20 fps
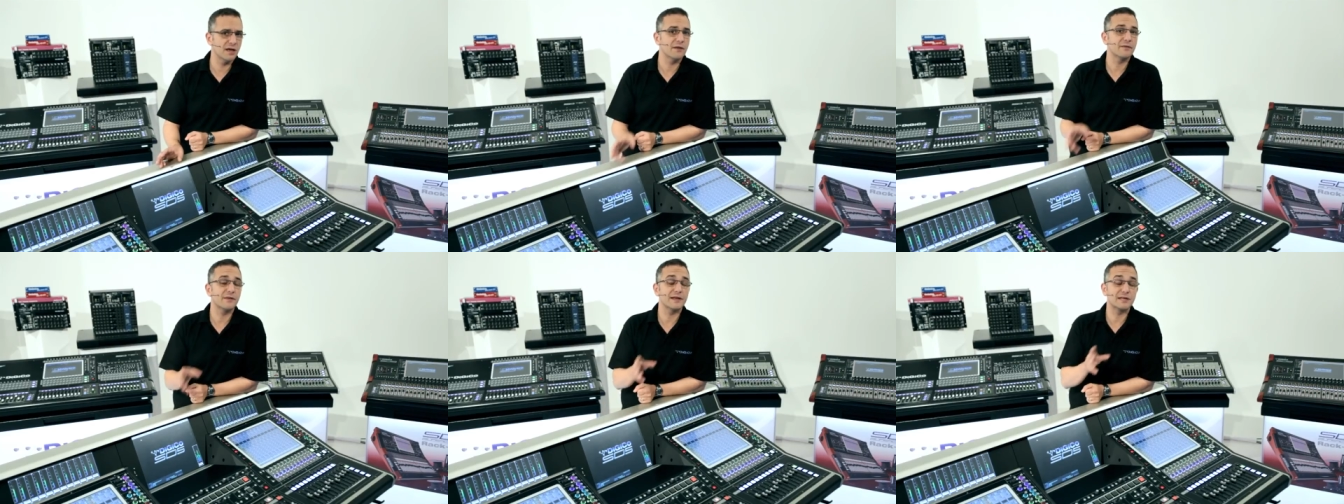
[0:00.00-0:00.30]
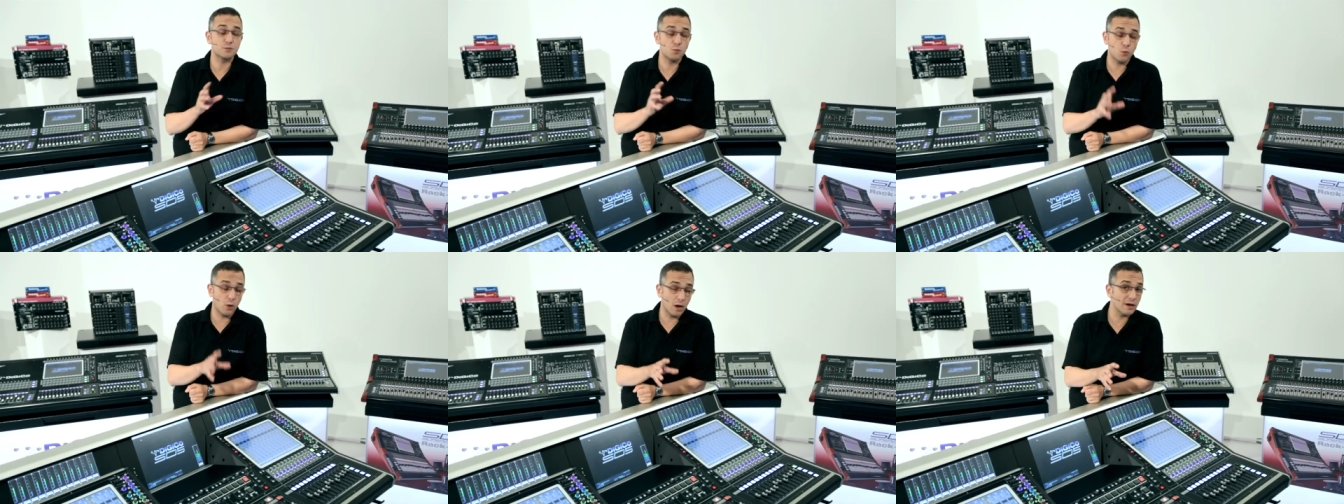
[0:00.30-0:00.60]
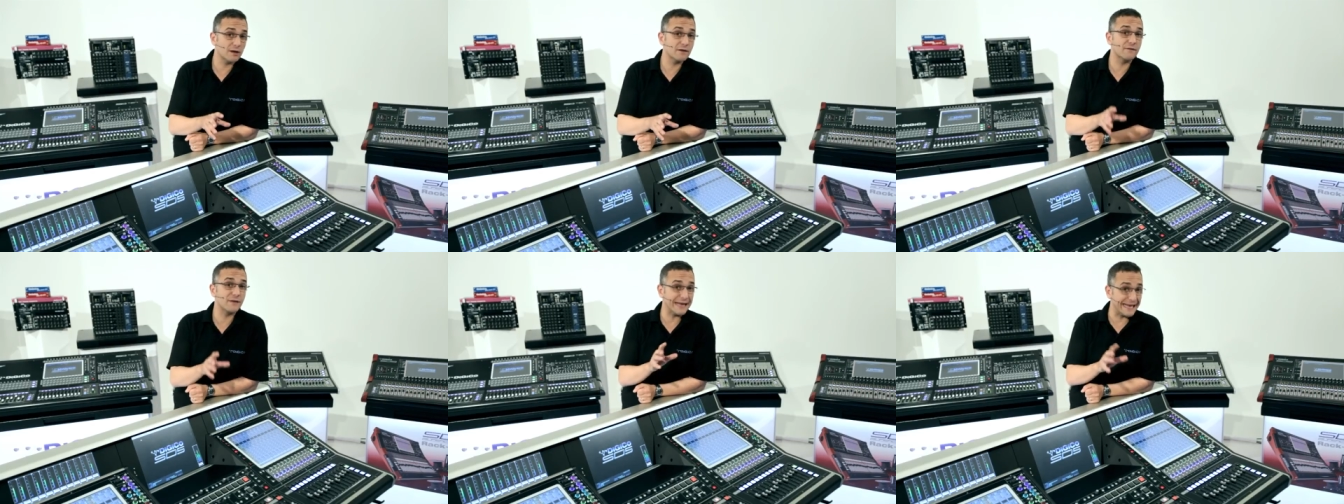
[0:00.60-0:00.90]
There's
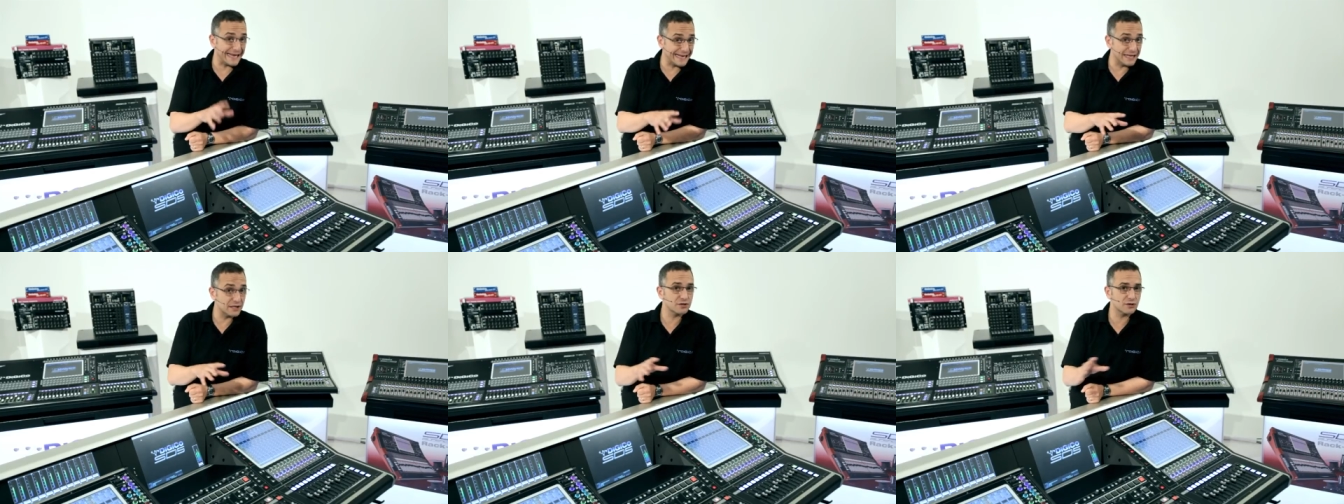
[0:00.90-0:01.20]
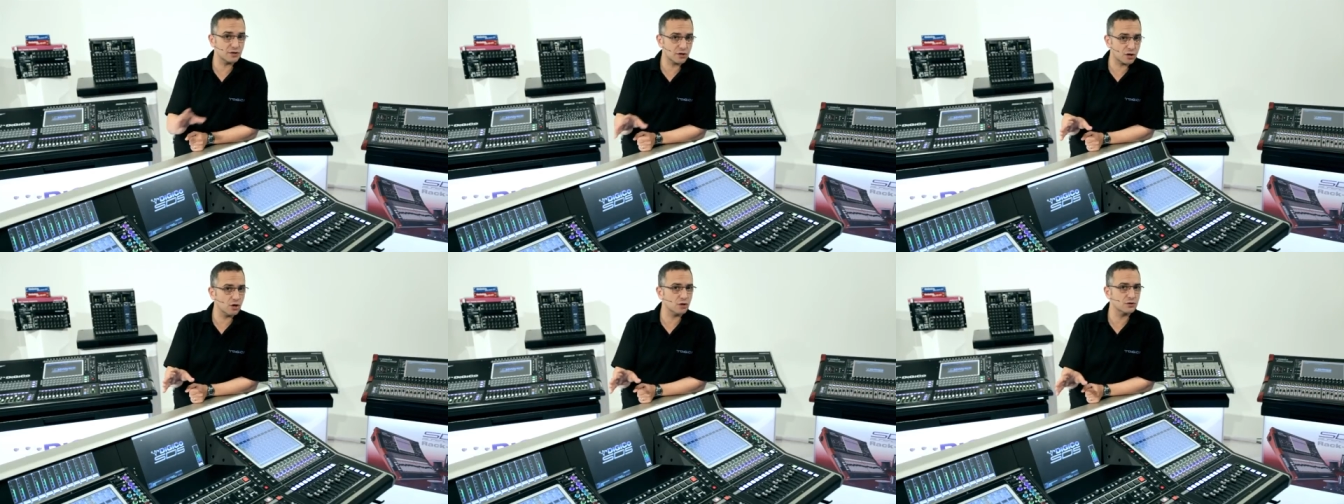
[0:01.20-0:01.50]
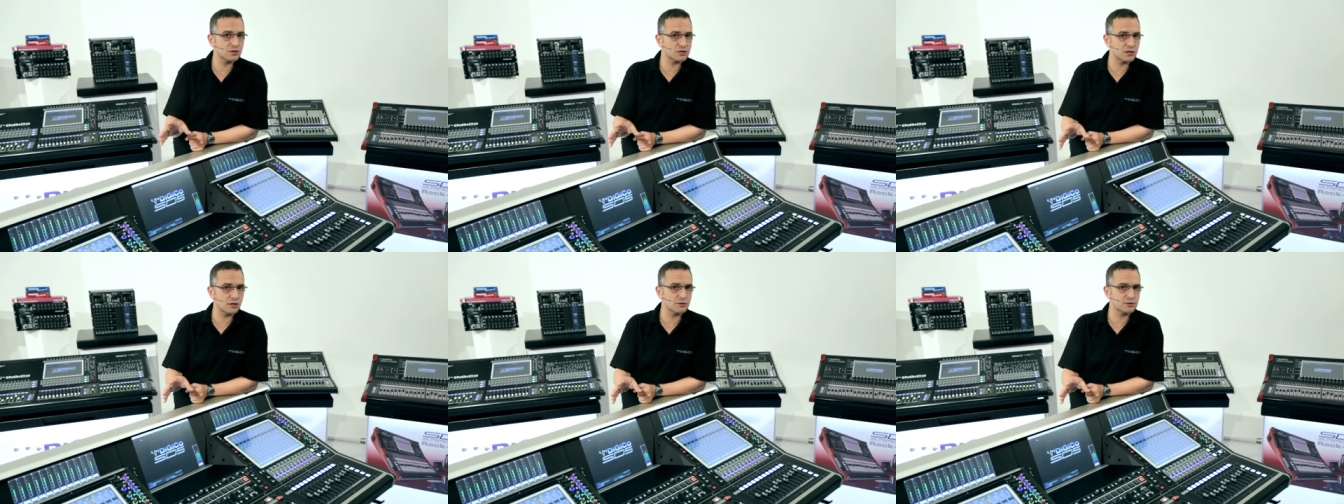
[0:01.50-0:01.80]
one for each of the
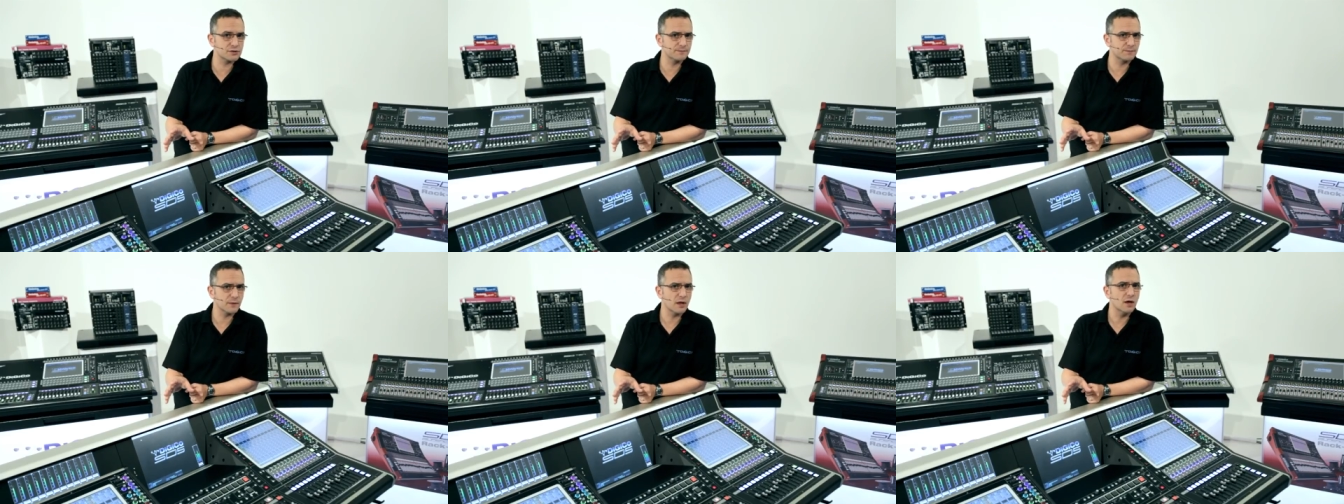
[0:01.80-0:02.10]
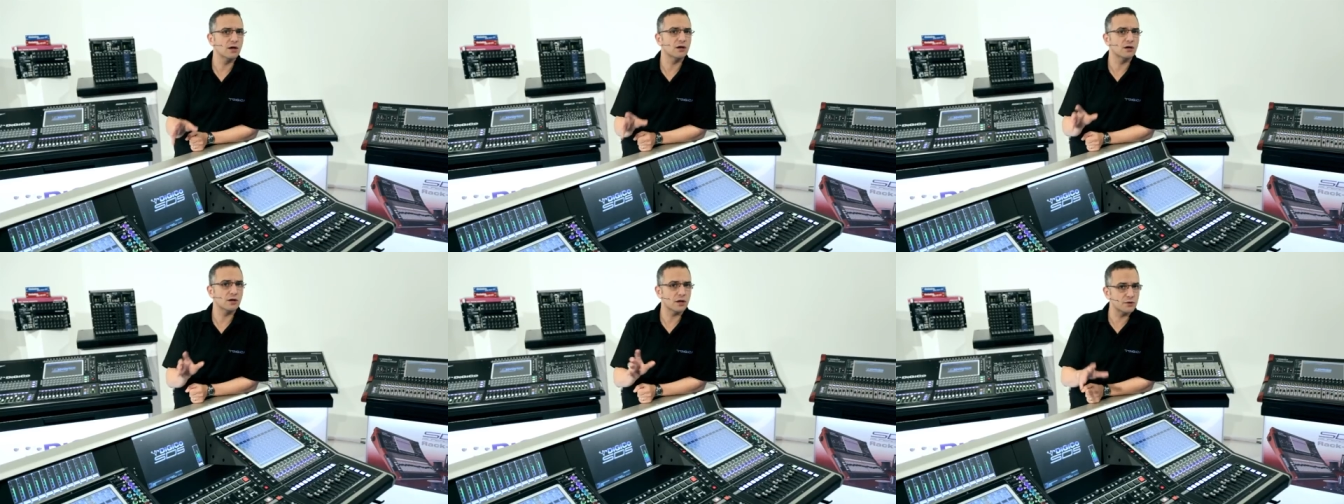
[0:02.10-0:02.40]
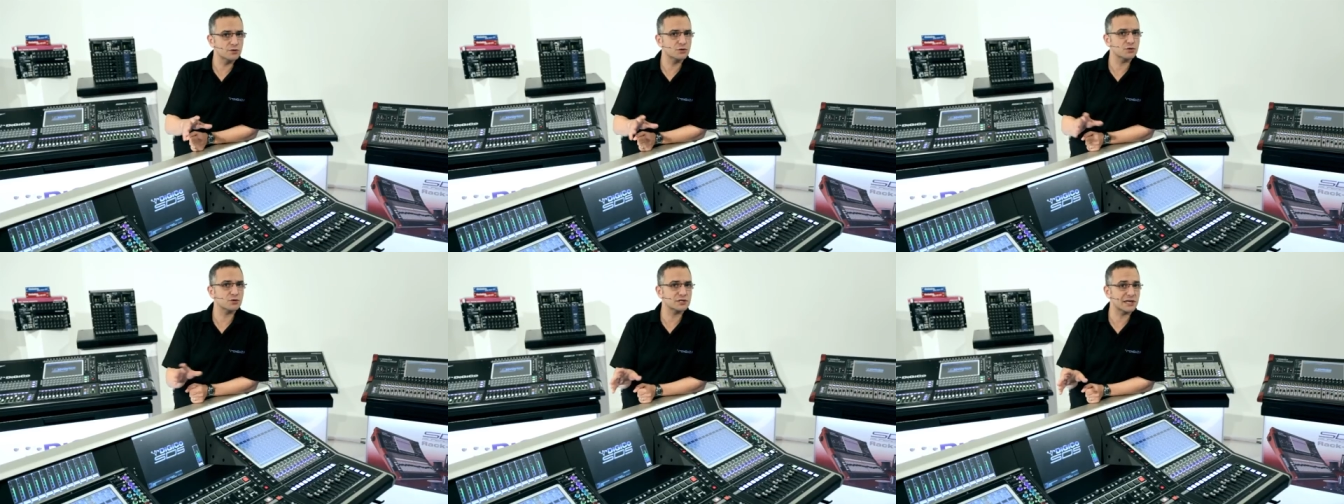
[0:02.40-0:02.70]
consoles.
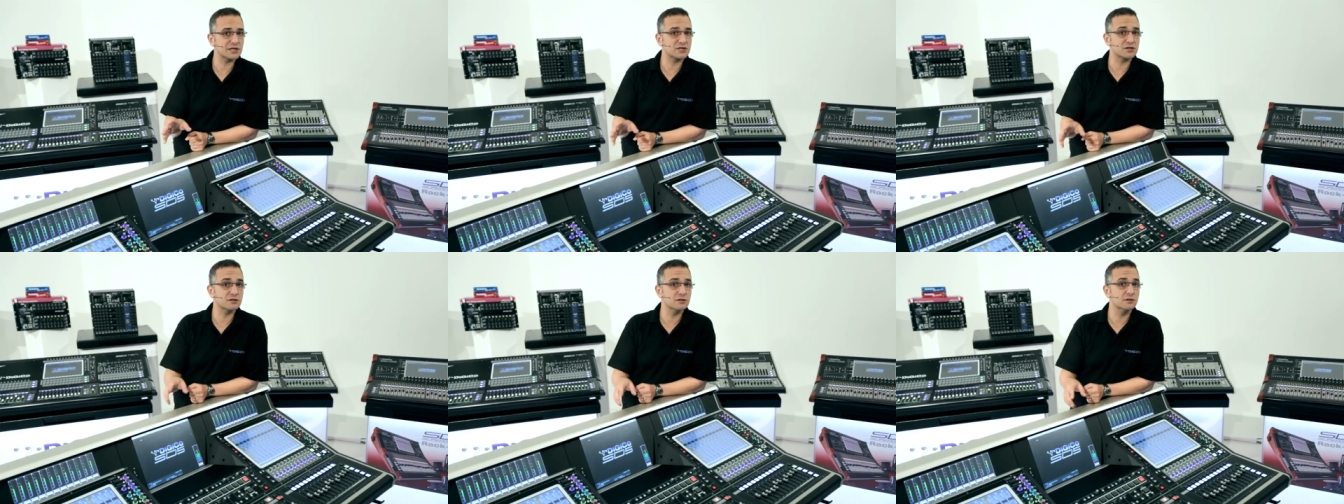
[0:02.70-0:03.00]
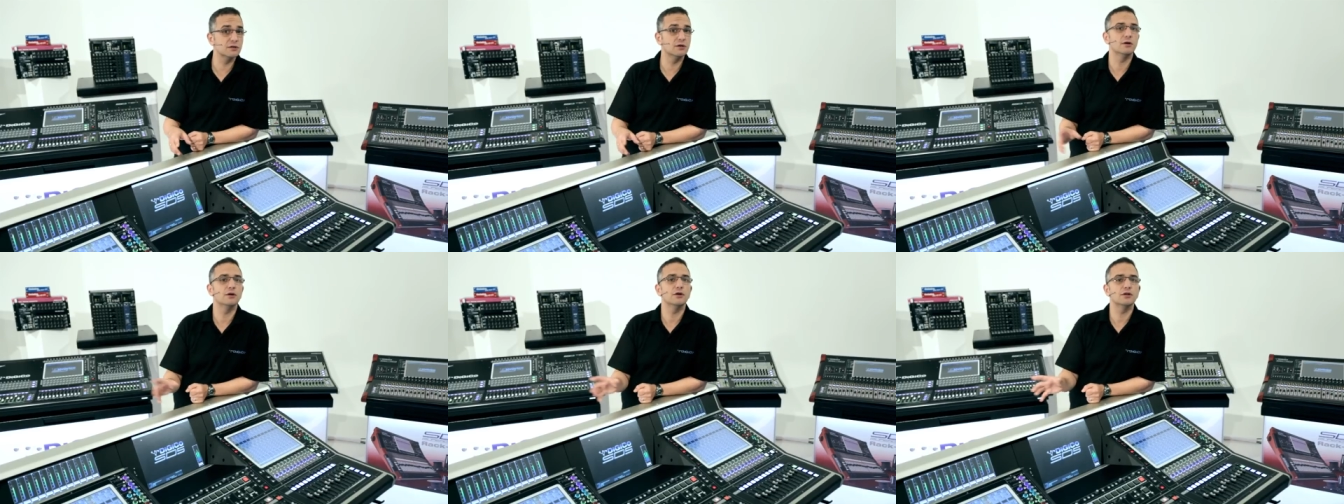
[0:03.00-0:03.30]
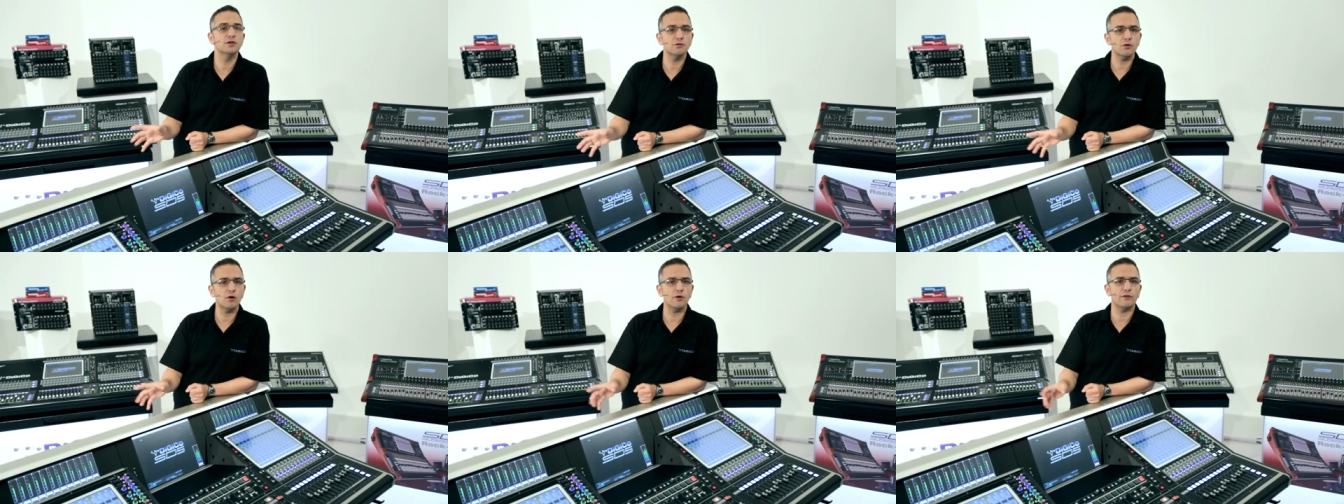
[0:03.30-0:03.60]
Load your session, and
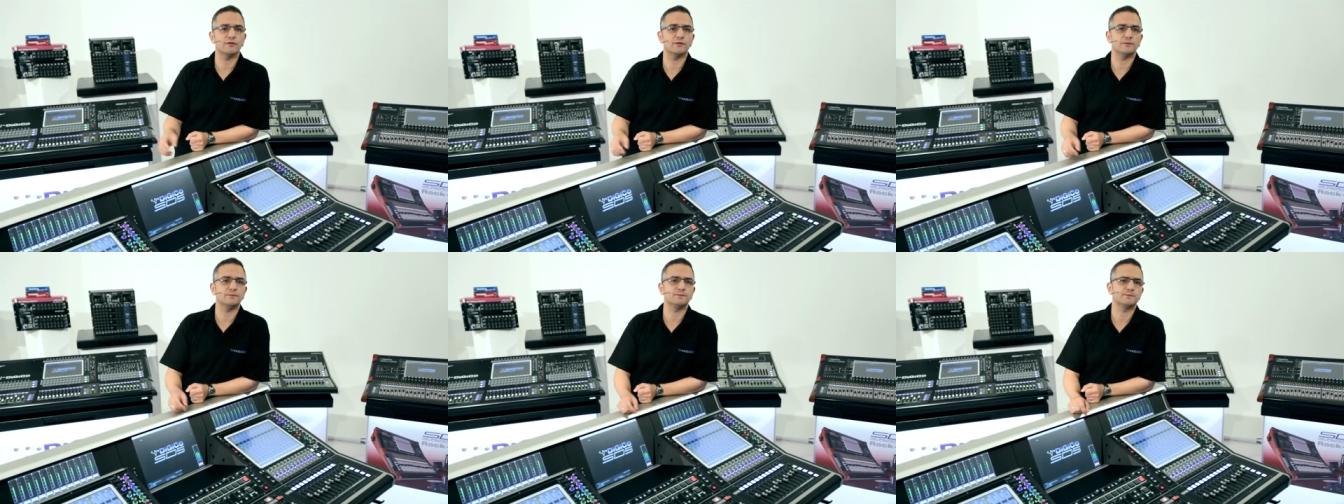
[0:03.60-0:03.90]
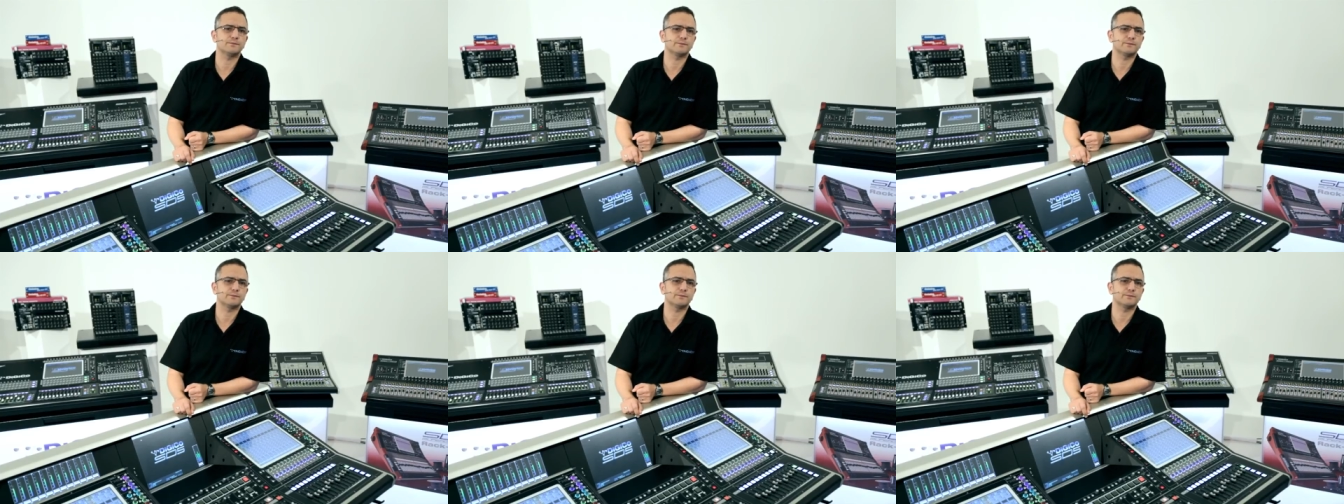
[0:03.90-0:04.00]
you're off.